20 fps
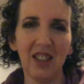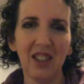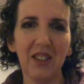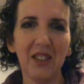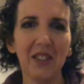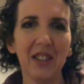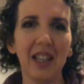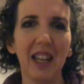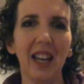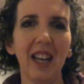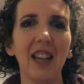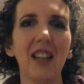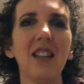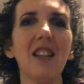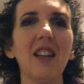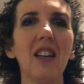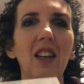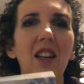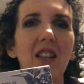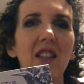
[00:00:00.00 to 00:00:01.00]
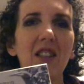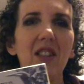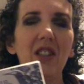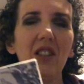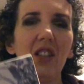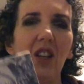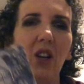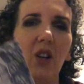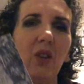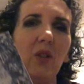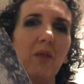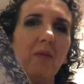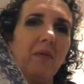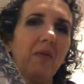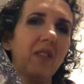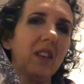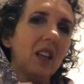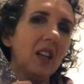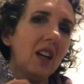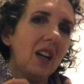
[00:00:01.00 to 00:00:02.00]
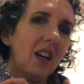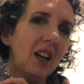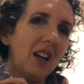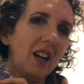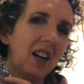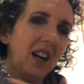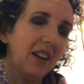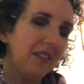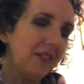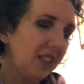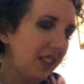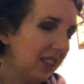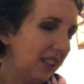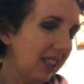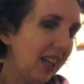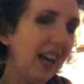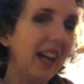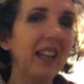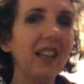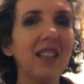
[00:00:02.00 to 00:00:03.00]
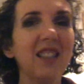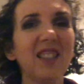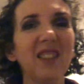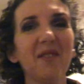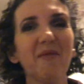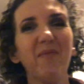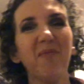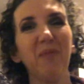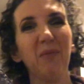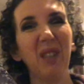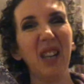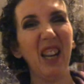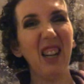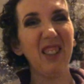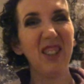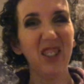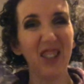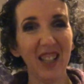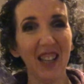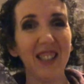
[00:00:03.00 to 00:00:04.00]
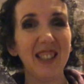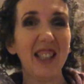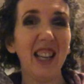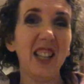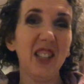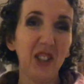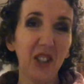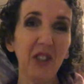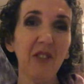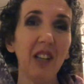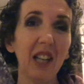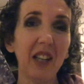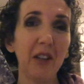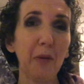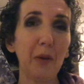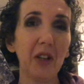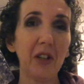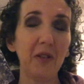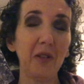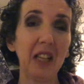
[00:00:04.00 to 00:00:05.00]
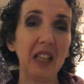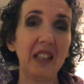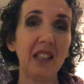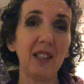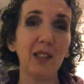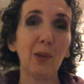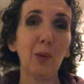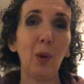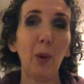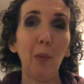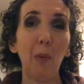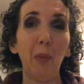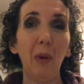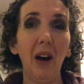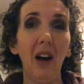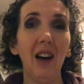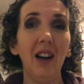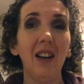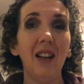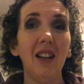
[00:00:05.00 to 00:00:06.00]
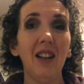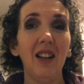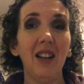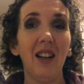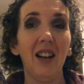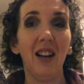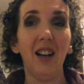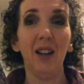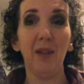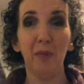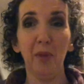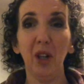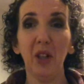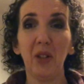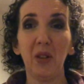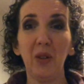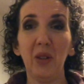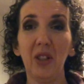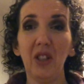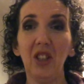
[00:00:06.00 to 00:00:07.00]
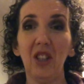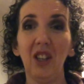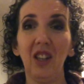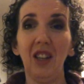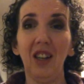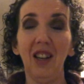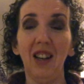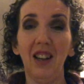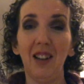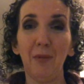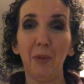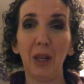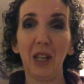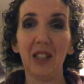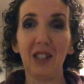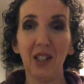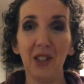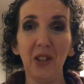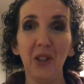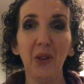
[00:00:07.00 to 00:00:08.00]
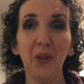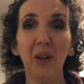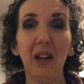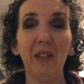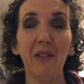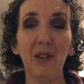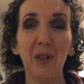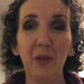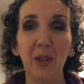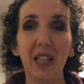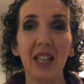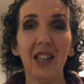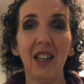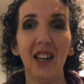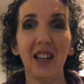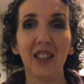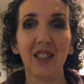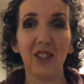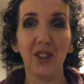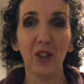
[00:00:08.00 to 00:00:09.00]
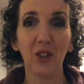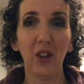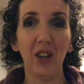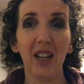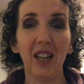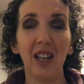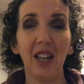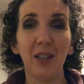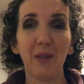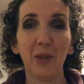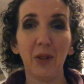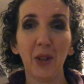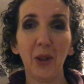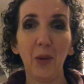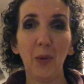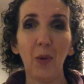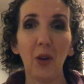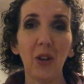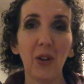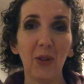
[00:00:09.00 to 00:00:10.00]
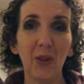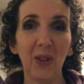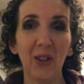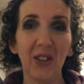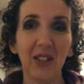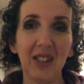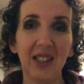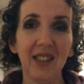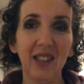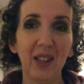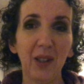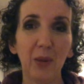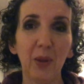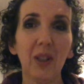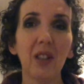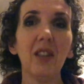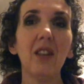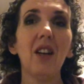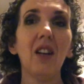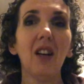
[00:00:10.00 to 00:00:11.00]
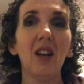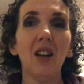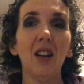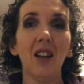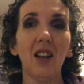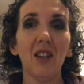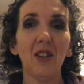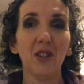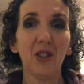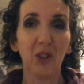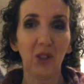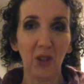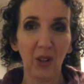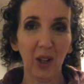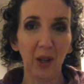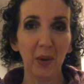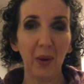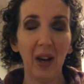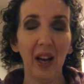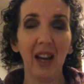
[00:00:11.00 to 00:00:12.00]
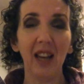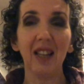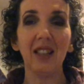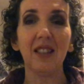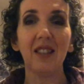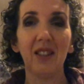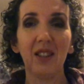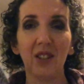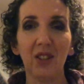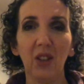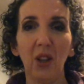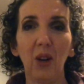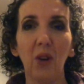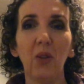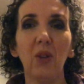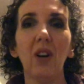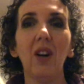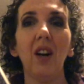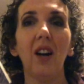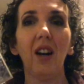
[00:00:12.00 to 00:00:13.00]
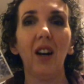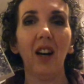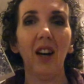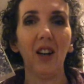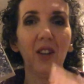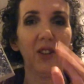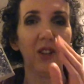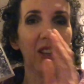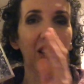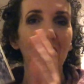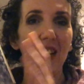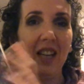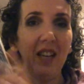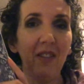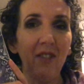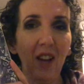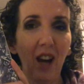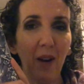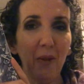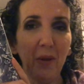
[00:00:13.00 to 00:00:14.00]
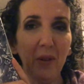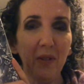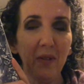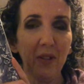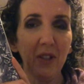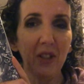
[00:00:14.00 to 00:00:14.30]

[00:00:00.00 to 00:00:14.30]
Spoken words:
Okay. So I've decided, I say I do really want to read this one, but I'm not going to, because I know if I read it and enjoy it, I'm going to want to order the sequel straight away. So I'm going to leave that one for